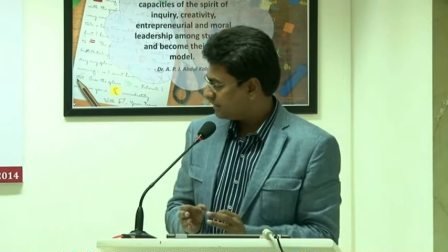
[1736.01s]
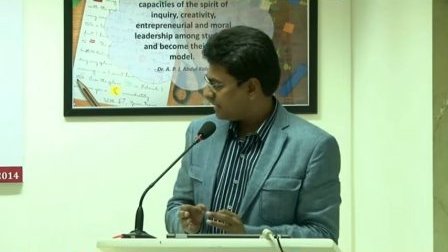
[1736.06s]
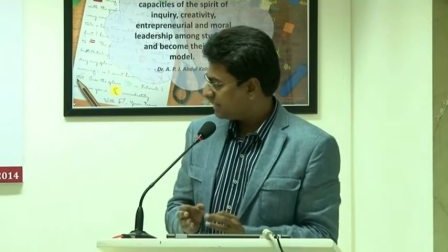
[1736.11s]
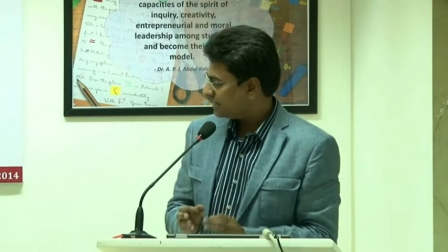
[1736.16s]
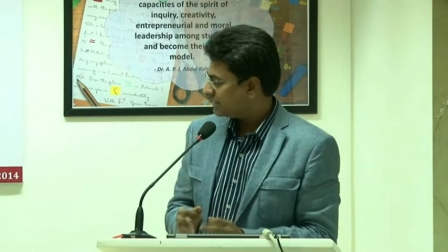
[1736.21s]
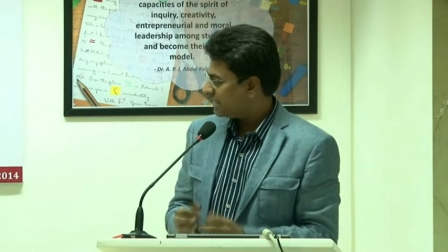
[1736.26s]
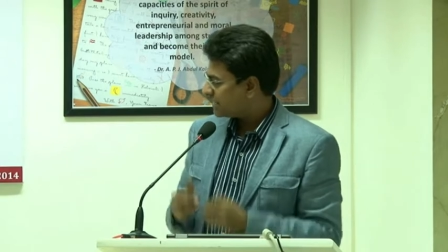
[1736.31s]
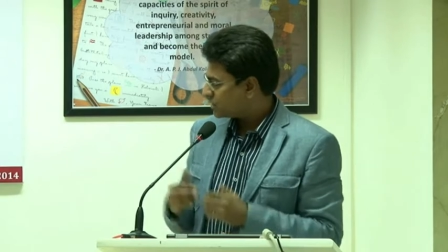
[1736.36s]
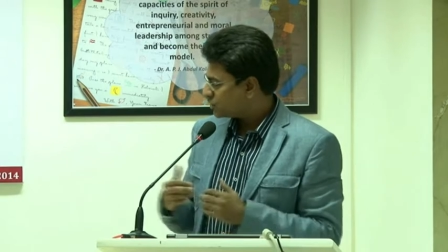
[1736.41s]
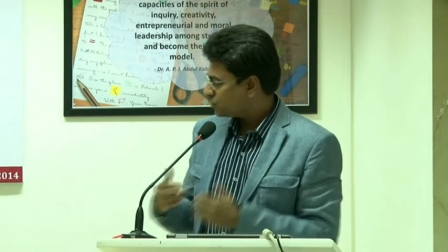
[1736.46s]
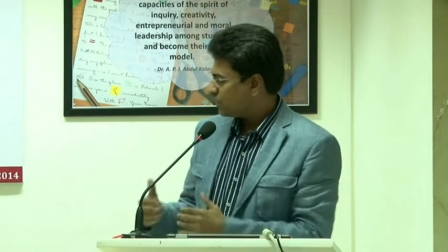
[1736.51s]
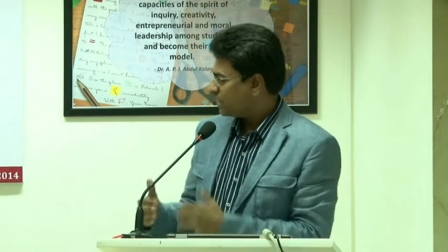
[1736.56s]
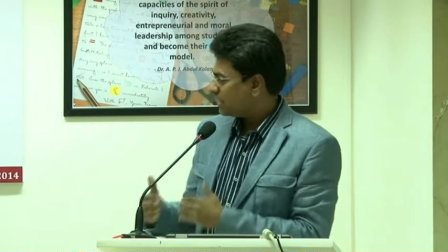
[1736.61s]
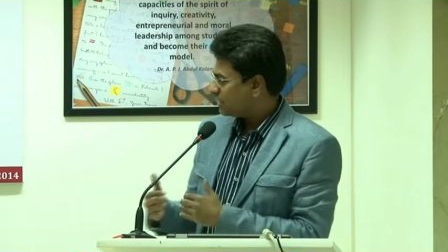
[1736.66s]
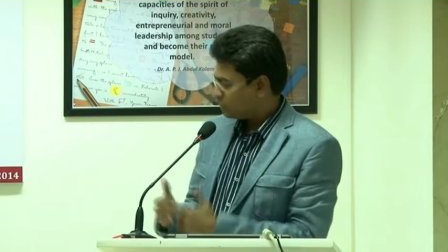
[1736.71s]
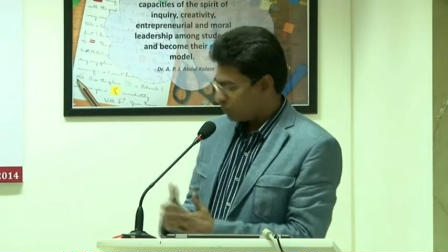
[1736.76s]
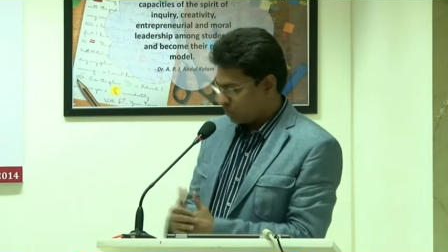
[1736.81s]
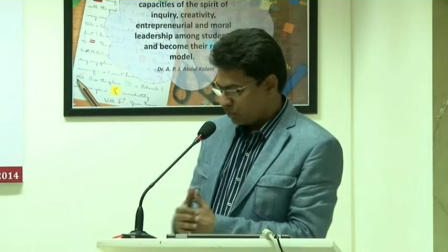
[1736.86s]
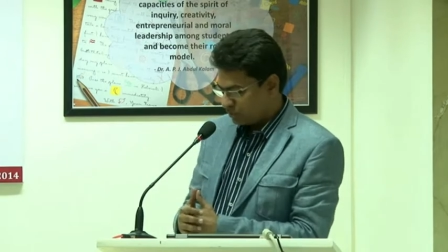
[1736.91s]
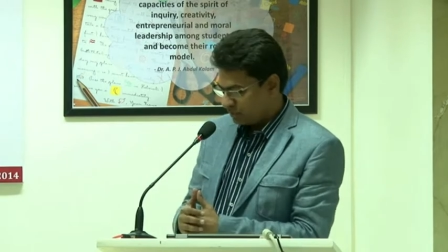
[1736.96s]
and that's where
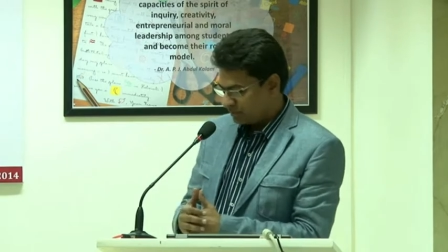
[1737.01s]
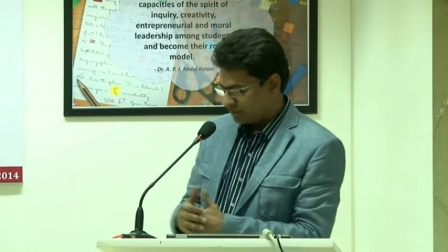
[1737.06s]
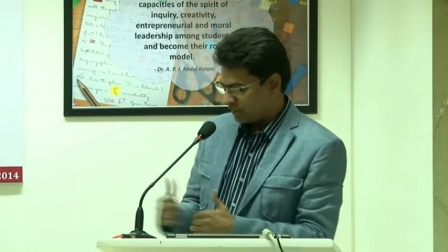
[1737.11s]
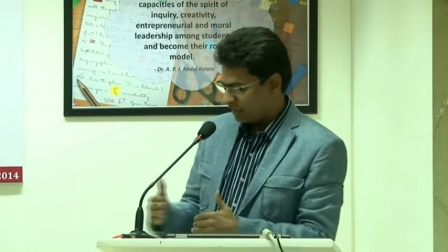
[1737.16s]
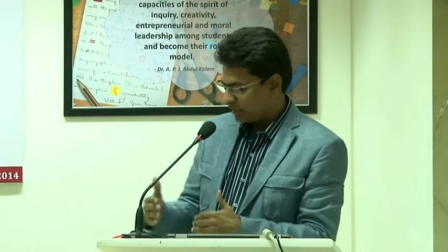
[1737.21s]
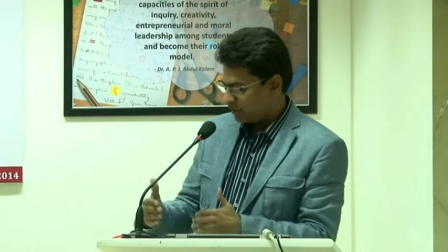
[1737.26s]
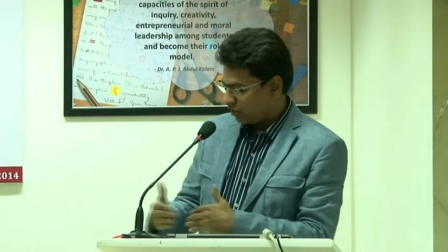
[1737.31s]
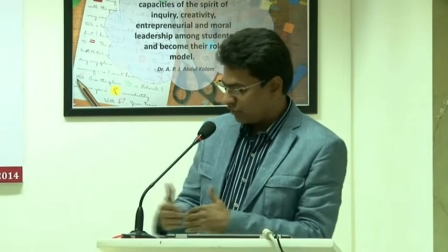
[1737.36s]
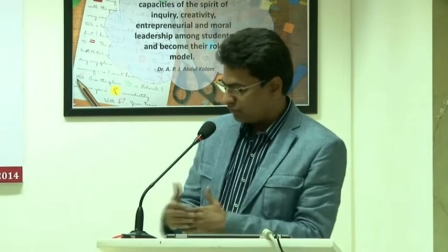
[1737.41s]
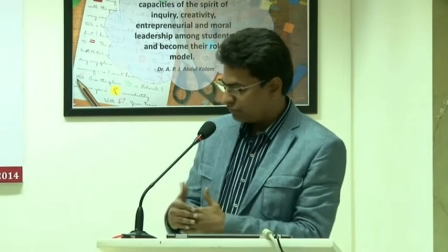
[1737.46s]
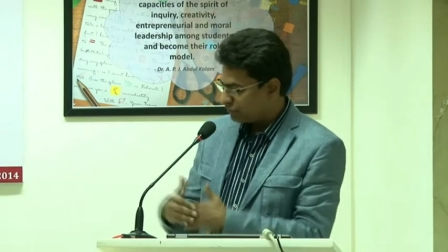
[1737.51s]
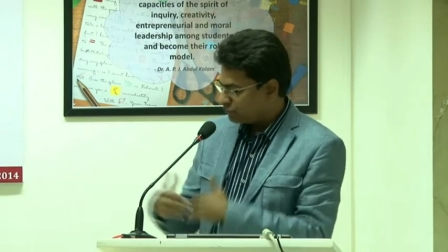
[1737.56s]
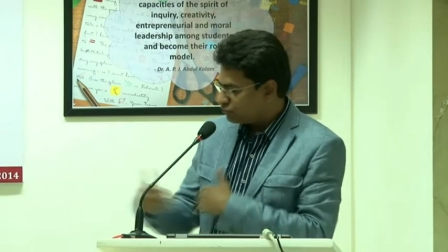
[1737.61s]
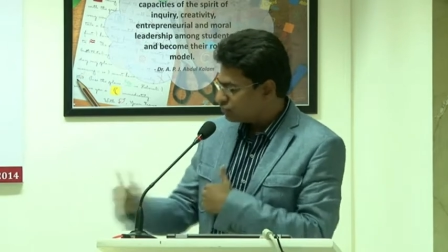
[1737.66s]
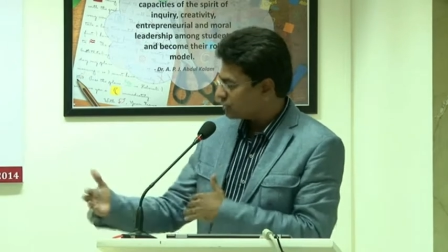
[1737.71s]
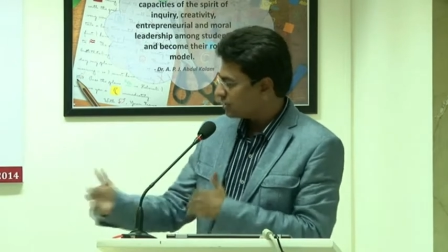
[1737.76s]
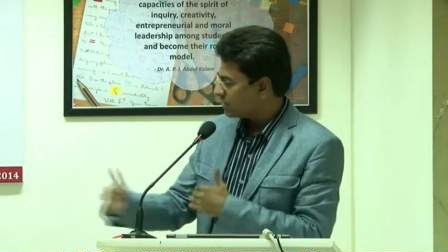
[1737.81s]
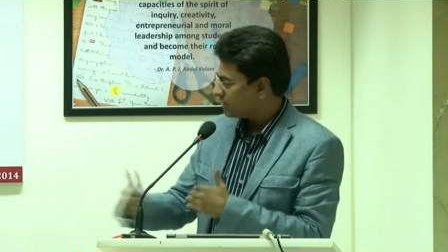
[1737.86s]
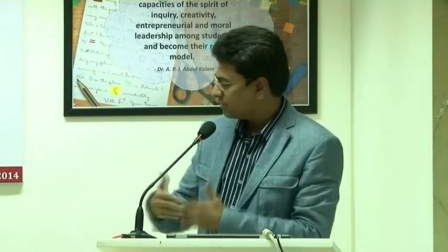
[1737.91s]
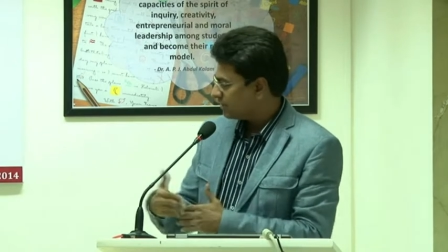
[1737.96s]
the whole thing of
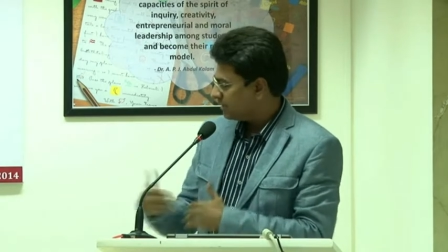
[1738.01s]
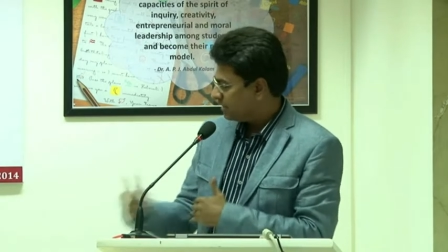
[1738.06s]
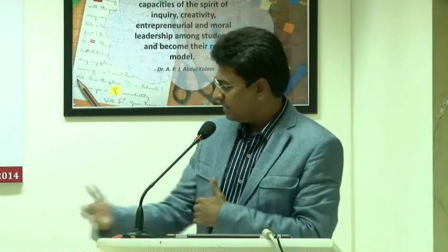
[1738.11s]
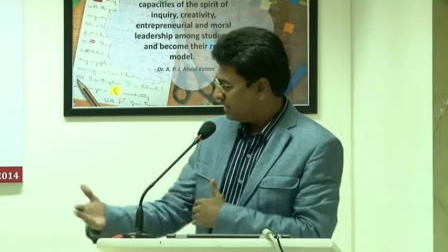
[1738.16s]
future